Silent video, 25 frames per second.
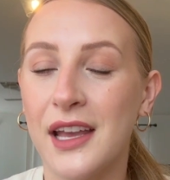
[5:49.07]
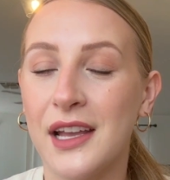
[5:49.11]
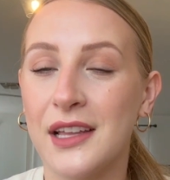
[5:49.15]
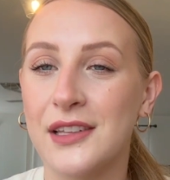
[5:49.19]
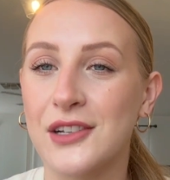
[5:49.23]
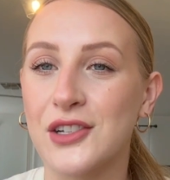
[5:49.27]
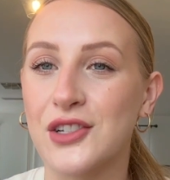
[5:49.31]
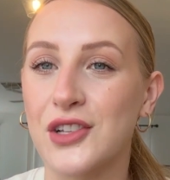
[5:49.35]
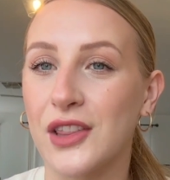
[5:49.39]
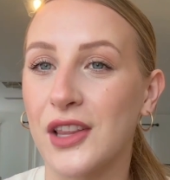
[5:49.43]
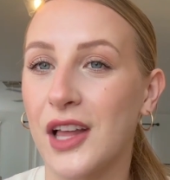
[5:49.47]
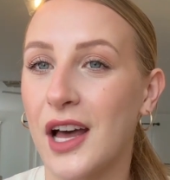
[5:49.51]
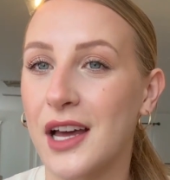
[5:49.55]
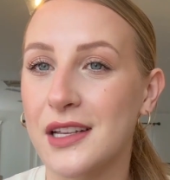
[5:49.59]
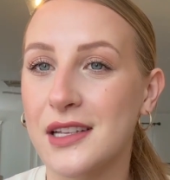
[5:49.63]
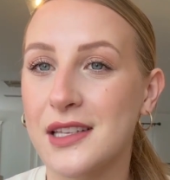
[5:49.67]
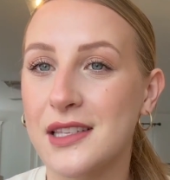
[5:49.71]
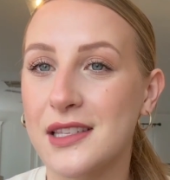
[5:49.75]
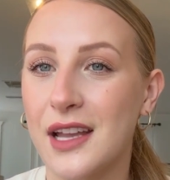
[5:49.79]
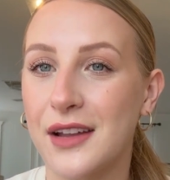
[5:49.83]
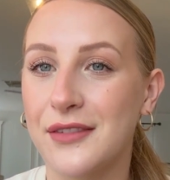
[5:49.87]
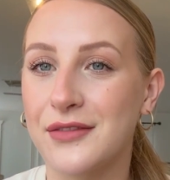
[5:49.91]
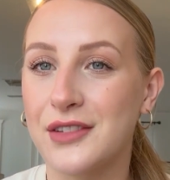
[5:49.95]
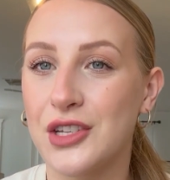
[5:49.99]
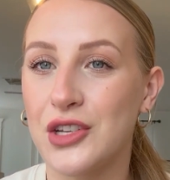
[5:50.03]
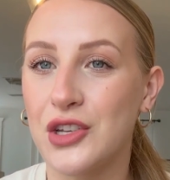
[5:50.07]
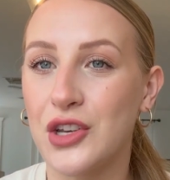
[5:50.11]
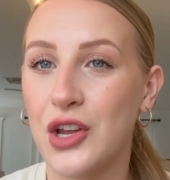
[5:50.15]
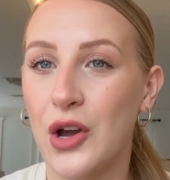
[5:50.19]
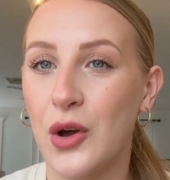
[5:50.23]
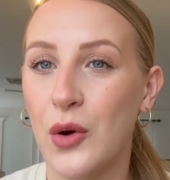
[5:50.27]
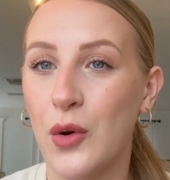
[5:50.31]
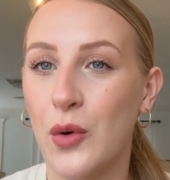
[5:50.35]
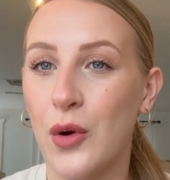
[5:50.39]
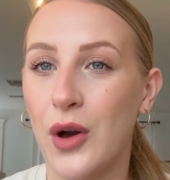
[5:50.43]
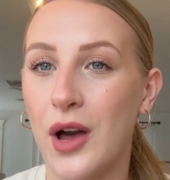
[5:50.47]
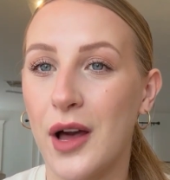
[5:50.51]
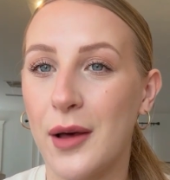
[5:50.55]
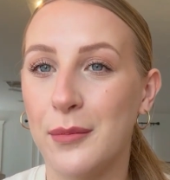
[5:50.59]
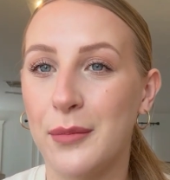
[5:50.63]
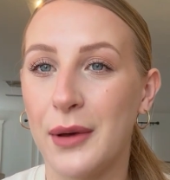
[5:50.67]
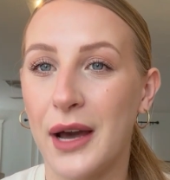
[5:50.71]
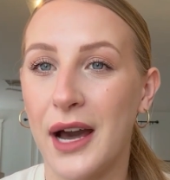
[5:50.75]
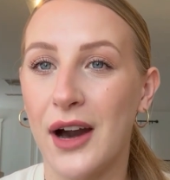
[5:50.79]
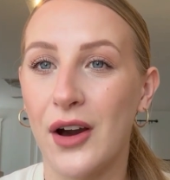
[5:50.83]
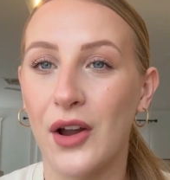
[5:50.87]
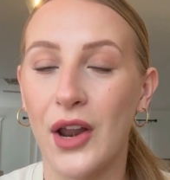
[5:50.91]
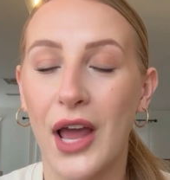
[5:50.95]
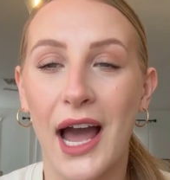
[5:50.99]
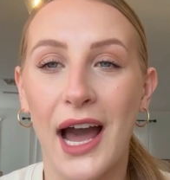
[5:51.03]
There's a lot of stuff to know
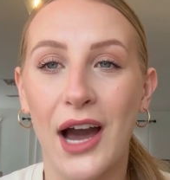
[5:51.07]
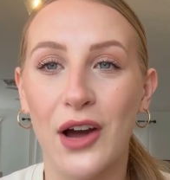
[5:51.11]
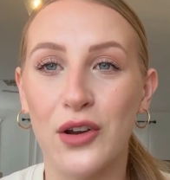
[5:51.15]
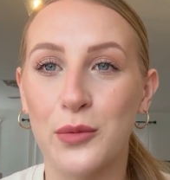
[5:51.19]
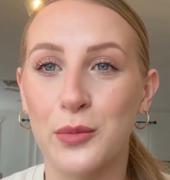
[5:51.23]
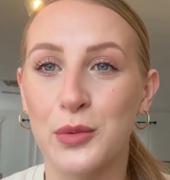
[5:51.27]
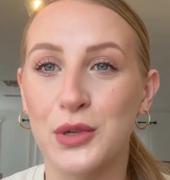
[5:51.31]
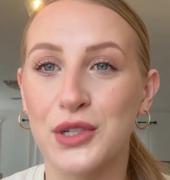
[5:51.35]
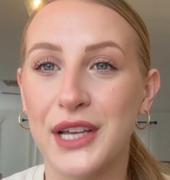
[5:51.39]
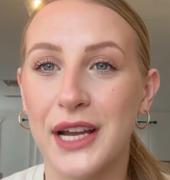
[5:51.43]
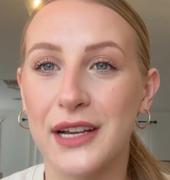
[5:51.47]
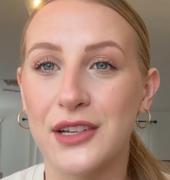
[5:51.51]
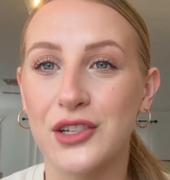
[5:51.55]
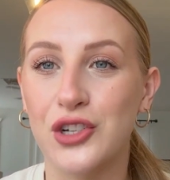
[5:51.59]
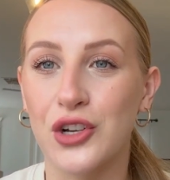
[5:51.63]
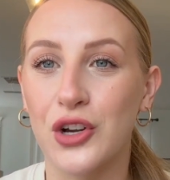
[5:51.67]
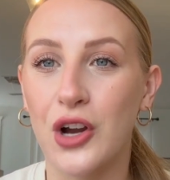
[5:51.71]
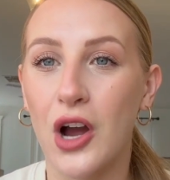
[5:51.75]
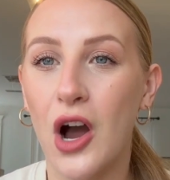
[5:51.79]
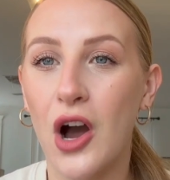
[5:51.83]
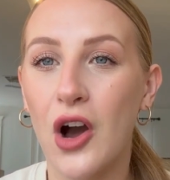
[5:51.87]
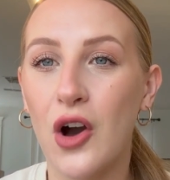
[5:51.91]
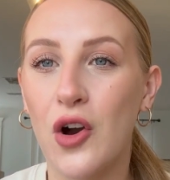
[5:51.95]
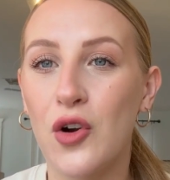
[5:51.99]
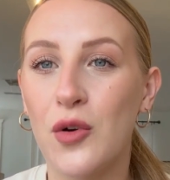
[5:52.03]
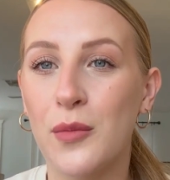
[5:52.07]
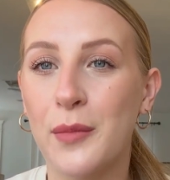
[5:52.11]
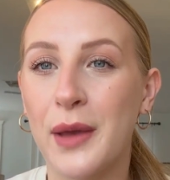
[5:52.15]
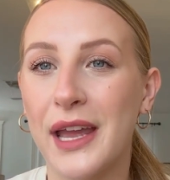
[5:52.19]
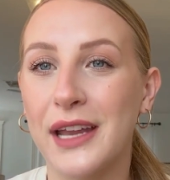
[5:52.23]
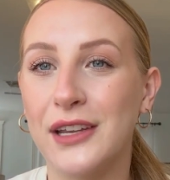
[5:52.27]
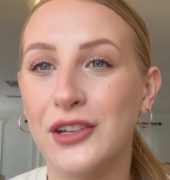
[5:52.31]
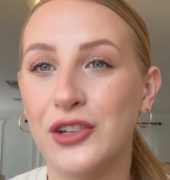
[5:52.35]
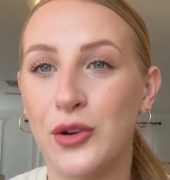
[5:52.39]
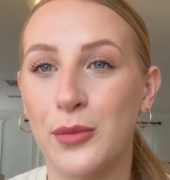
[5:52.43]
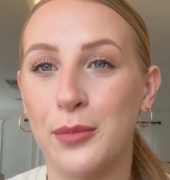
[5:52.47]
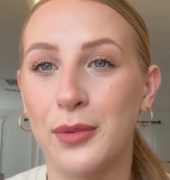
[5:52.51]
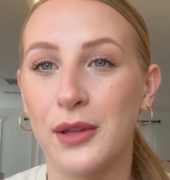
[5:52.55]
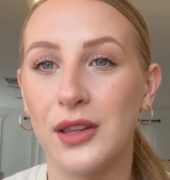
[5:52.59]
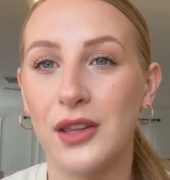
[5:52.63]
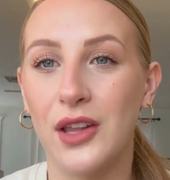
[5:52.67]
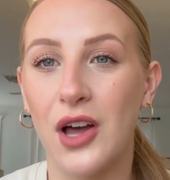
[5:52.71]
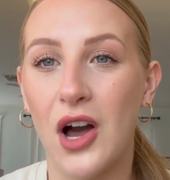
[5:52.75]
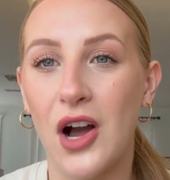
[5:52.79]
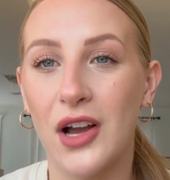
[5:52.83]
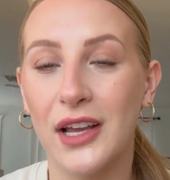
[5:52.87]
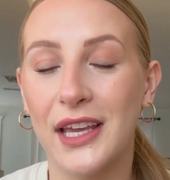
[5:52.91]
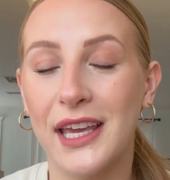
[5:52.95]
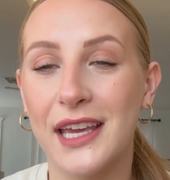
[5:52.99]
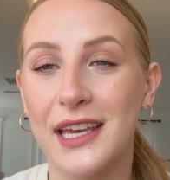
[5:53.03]
about how to protect your home and your
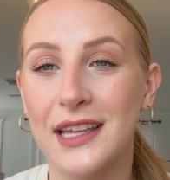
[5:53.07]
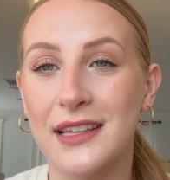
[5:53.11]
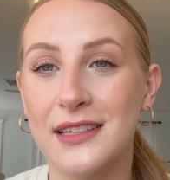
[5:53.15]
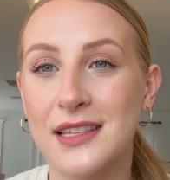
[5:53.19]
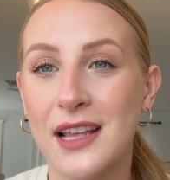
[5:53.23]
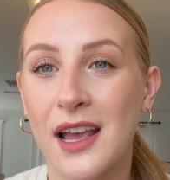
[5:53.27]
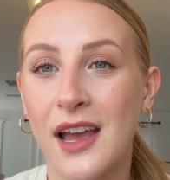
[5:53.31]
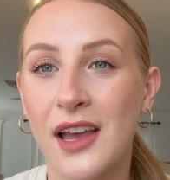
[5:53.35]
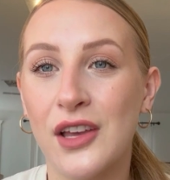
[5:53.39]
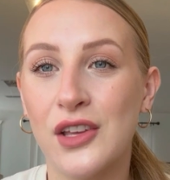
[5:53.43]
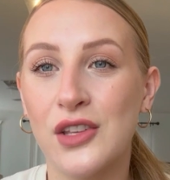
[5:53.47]
belongings.